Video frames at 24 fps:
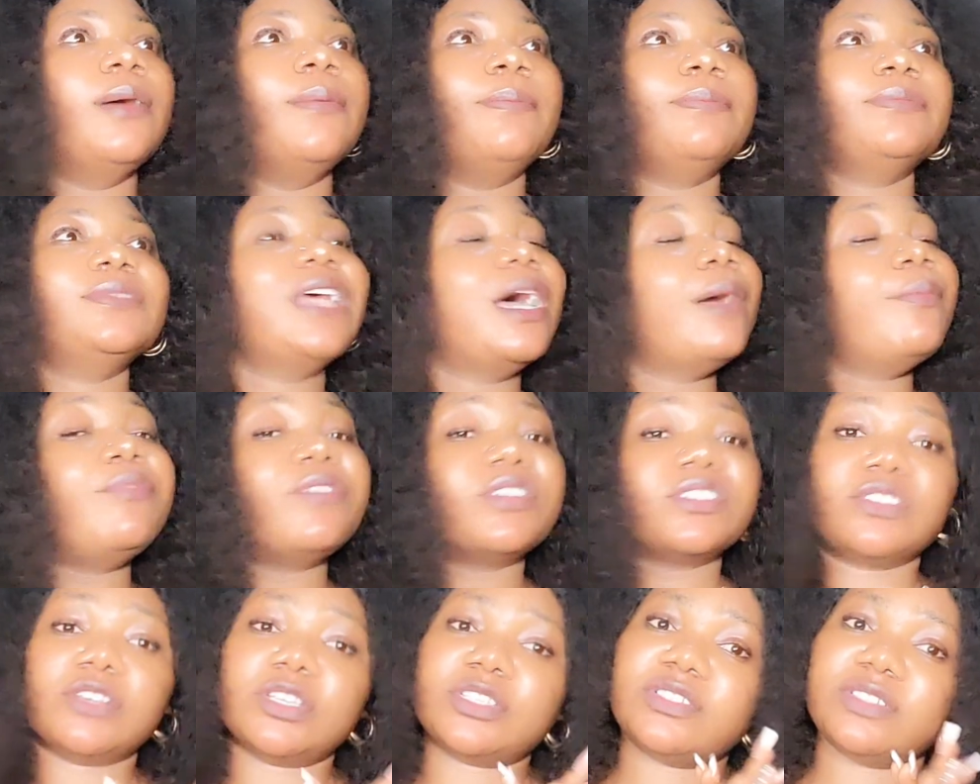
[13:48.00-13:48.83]
That
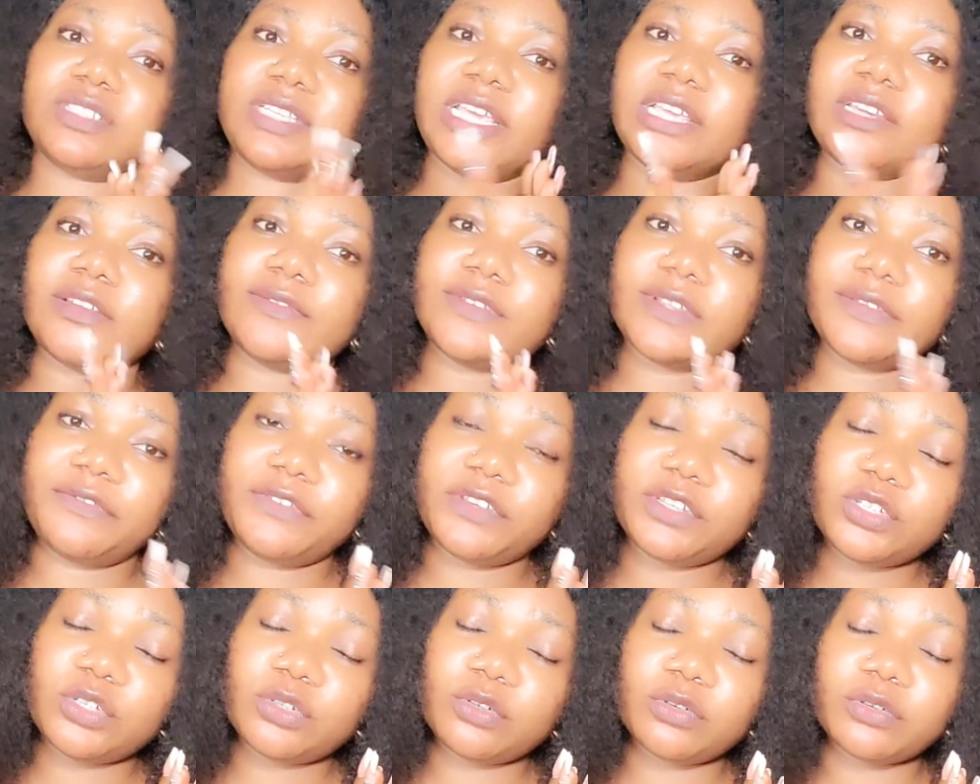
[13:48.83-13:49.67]
brings us to the end of the
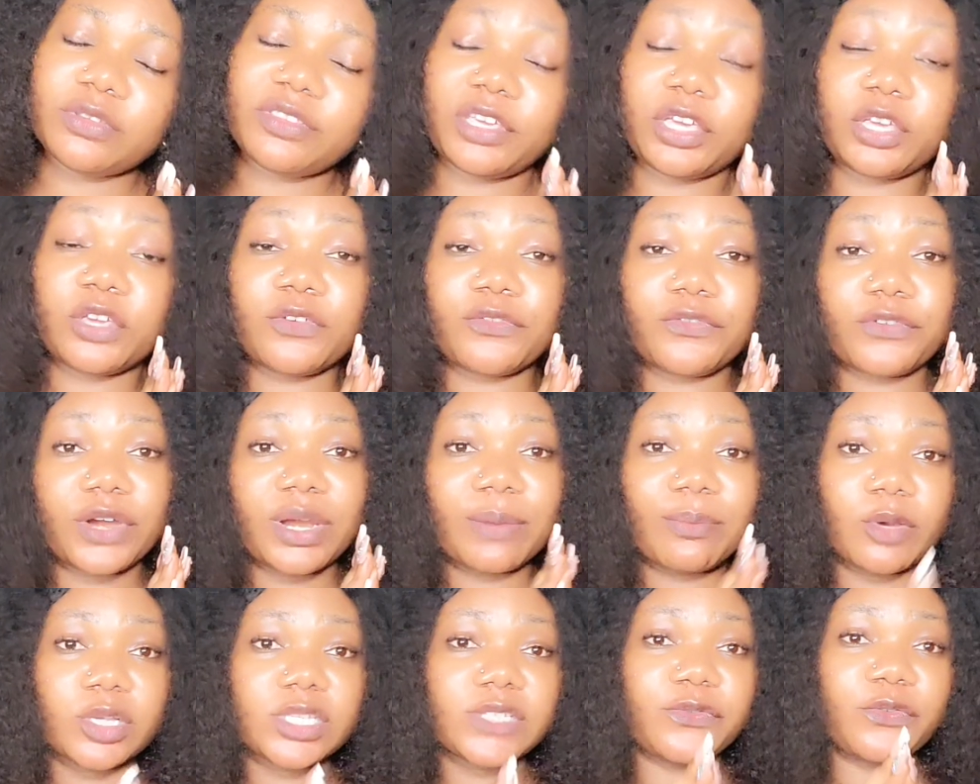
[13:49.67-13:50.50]
video. Thank you very
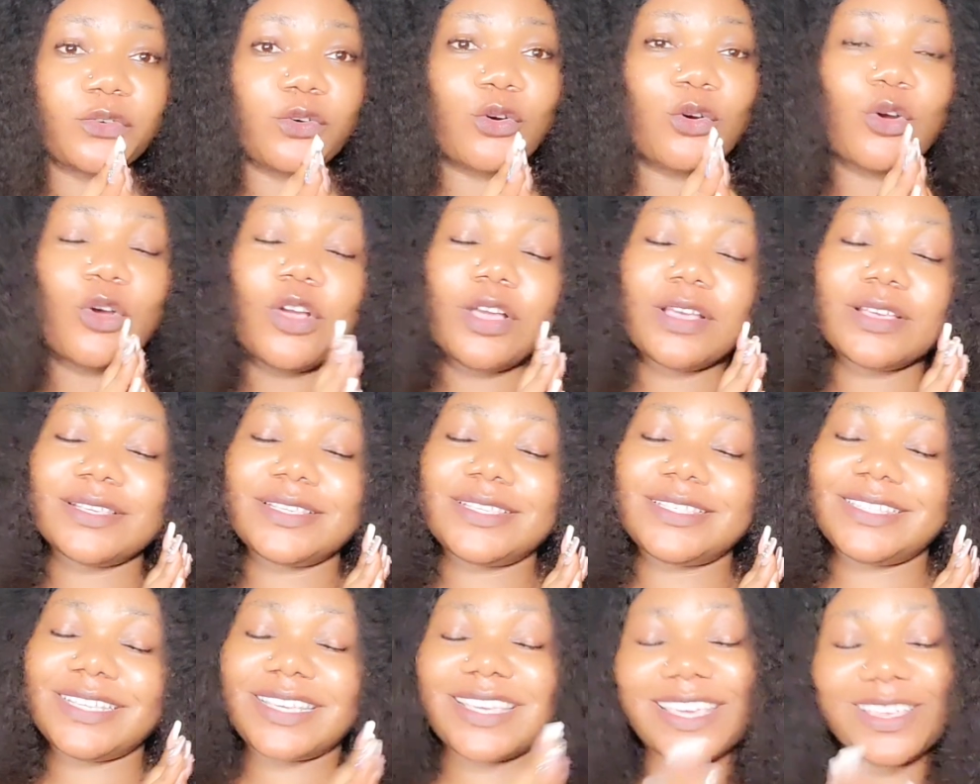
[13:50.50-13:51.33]
much for
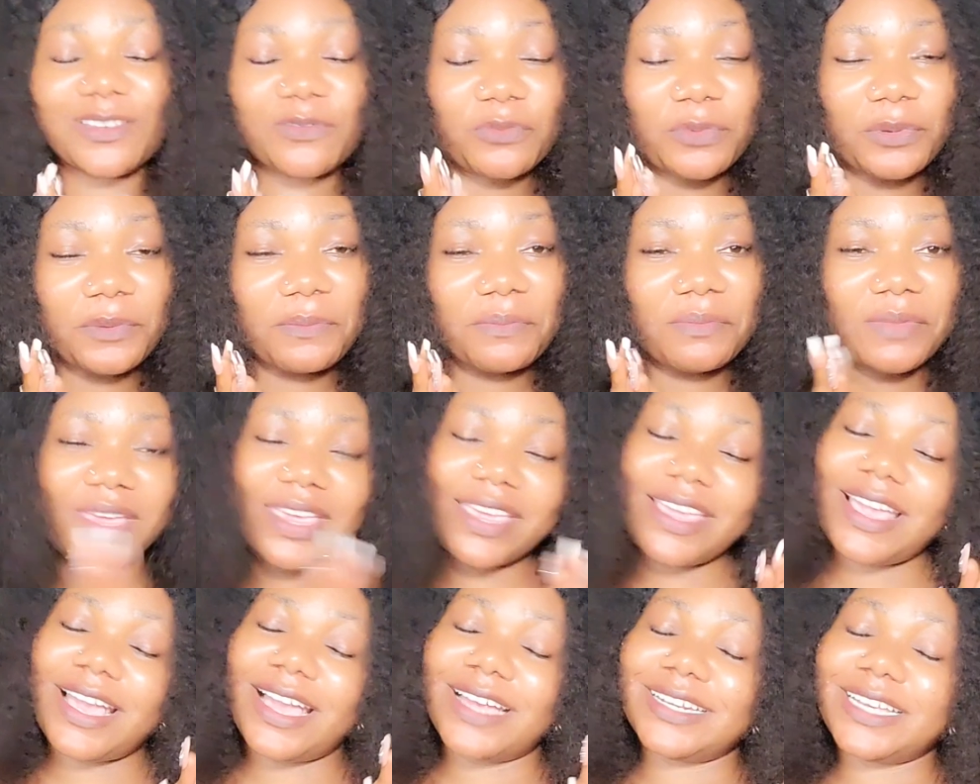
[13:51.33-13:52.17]
sticking with me,
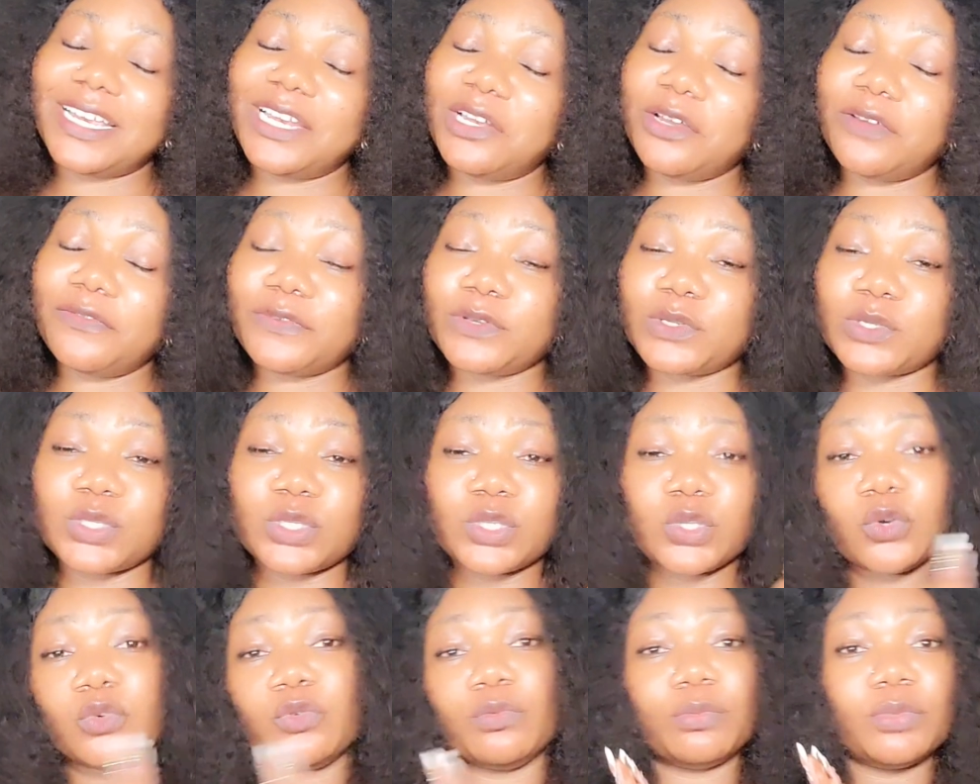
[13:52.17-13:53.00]
and I love you
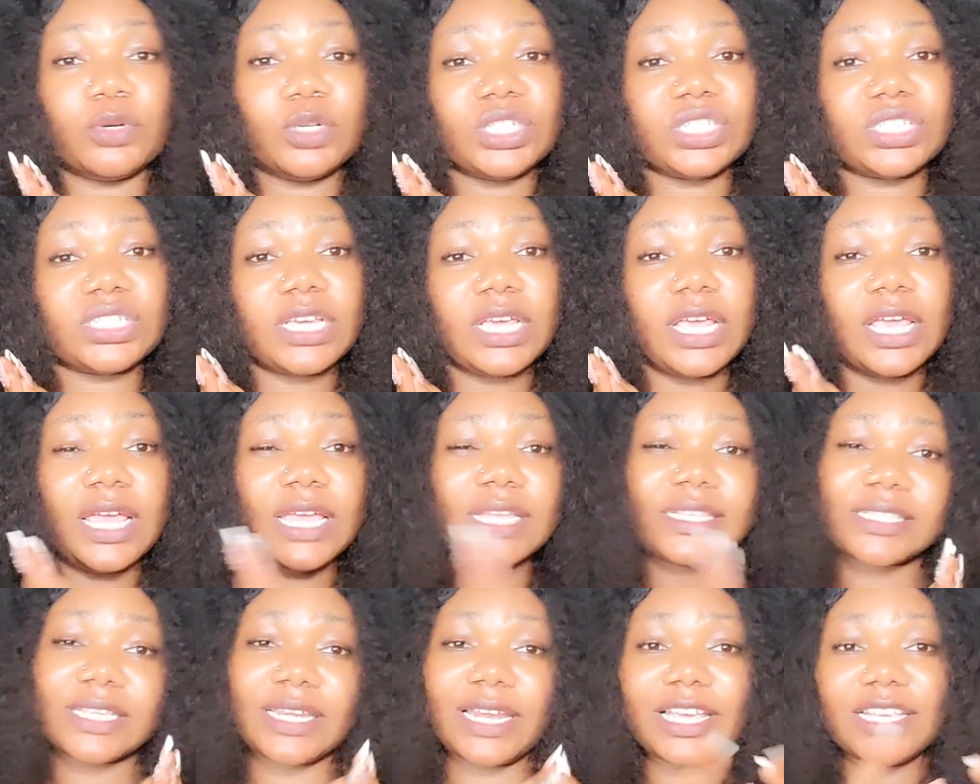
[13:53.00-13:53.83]
so much.
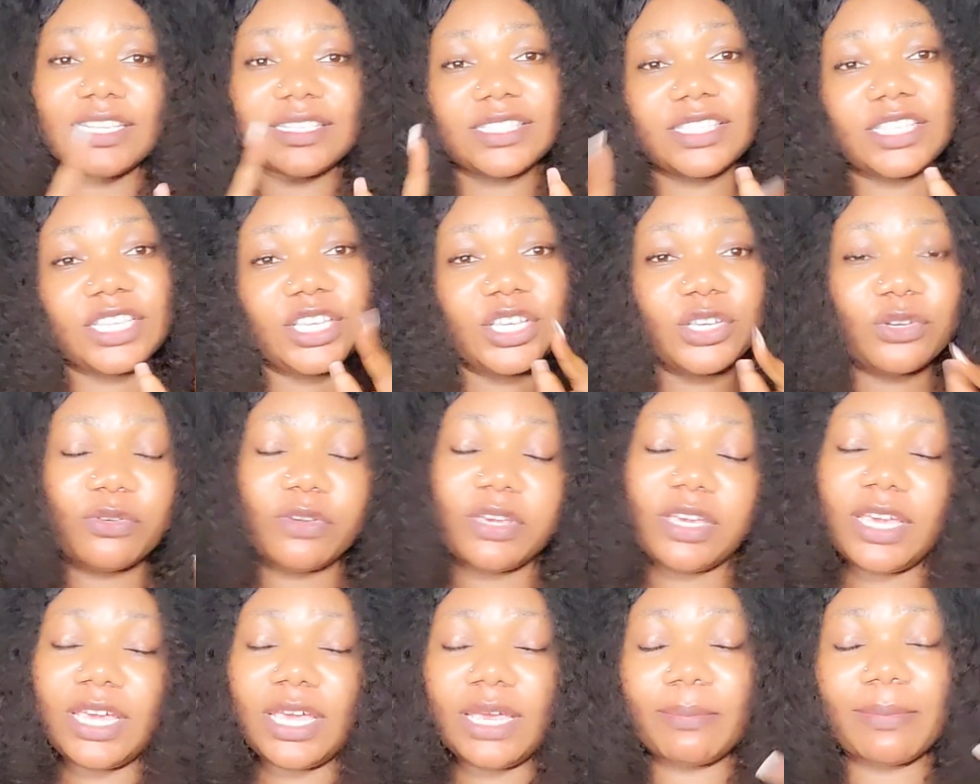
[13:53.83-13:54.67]
Till I see you
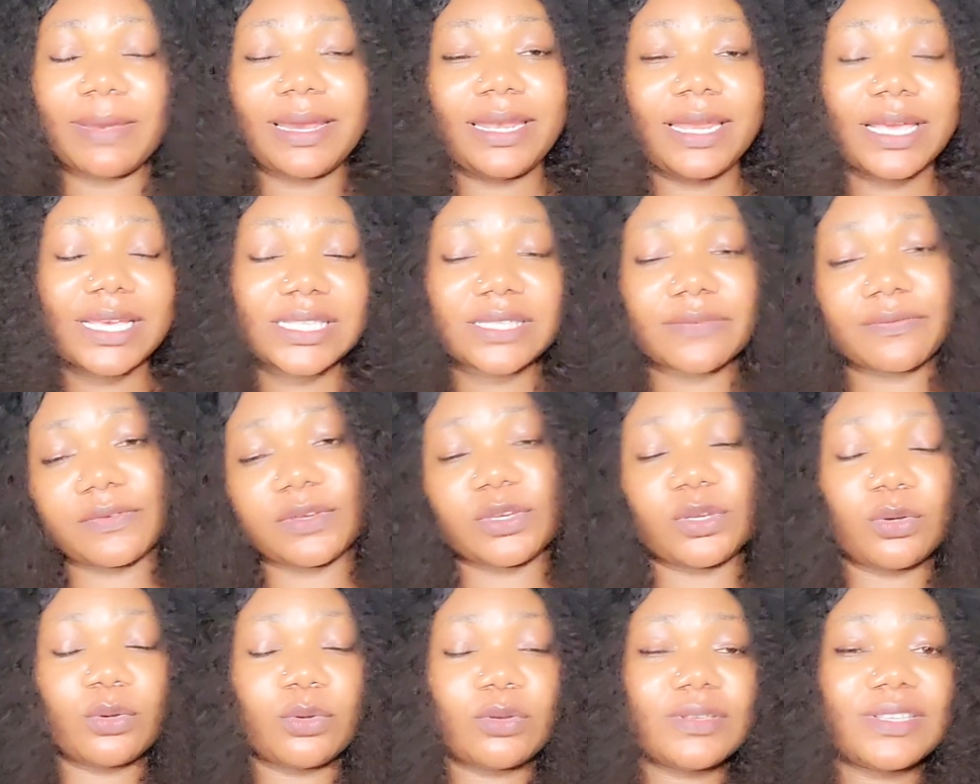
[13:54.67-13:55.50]
in my next
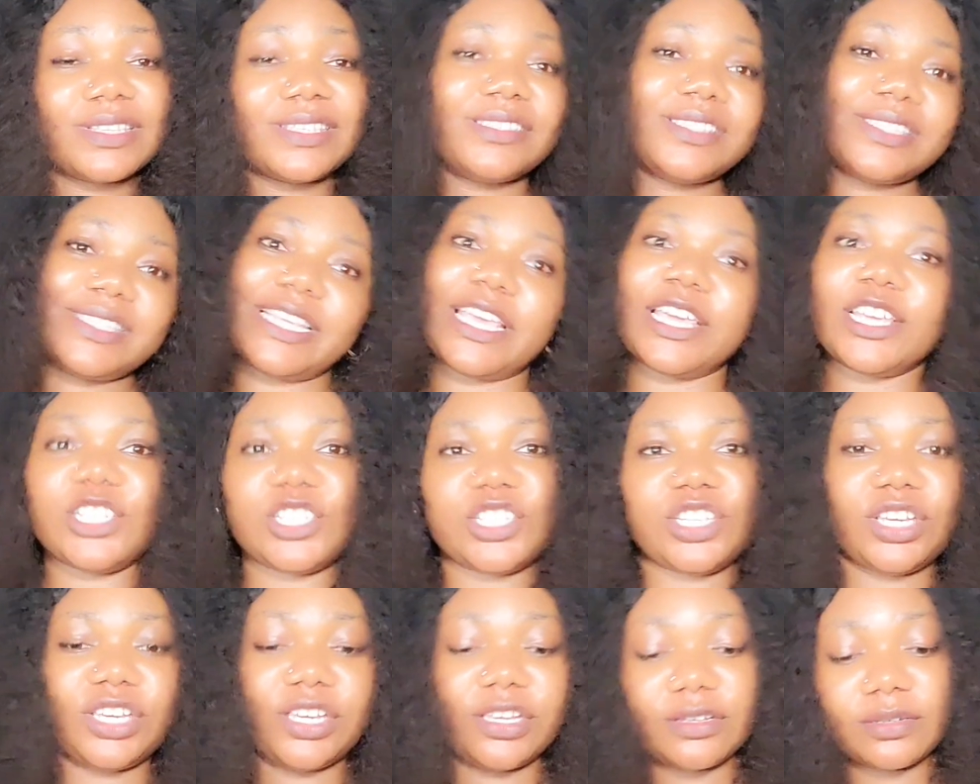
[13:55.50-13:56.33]
video, stay
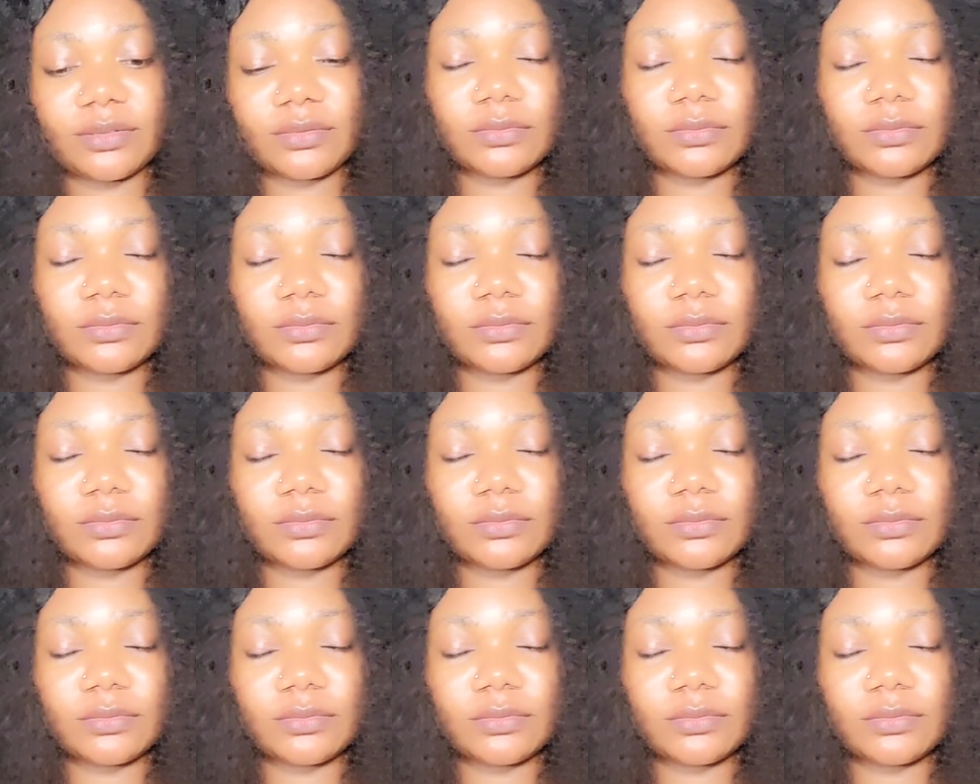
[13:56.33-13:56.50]
jiggy.